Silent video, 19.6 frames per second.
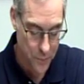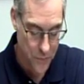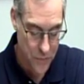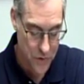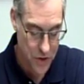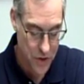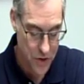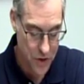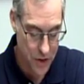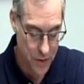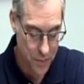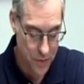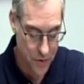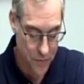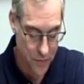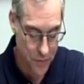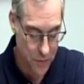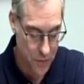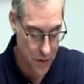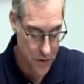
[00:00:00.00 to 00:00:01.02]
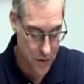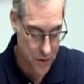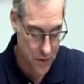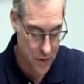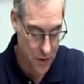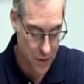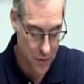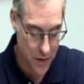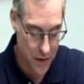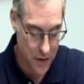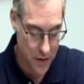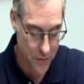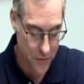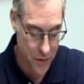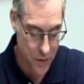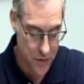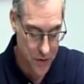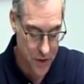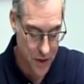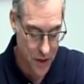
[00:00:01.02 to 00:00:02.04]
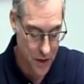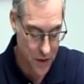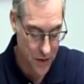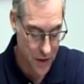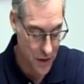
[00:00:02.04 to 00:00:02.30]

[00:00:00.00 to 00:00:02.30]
Let's jump to let's go down to verse 10.